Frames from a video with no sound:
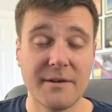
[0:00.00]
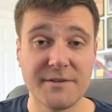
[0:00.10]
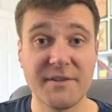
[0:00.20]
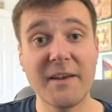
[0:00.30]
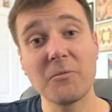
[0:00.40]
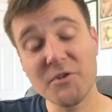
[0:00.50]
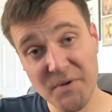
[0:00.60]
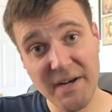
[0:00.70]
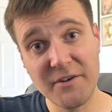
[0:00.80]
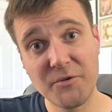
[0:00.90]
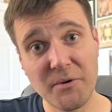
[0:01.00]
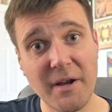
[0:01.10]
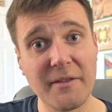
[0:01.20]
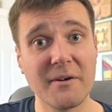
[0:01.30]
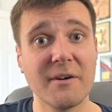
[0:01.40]
So then we're treated to
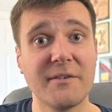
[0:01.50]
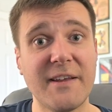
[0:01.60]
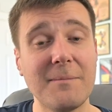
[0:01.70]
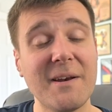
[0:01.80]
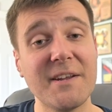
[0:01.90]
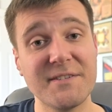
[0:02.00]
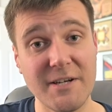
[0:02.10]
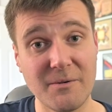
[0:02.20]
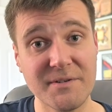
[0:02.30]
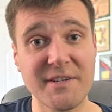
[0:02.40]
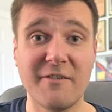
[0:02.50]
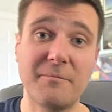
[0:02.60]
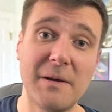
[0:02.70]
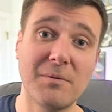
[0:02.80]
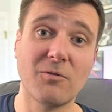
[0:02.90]
another 10 minute sequence
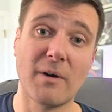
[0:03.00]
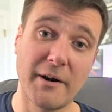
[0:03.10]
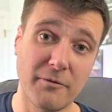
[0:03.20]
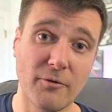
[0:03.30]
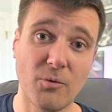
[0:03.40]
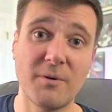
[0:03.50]
of people running through the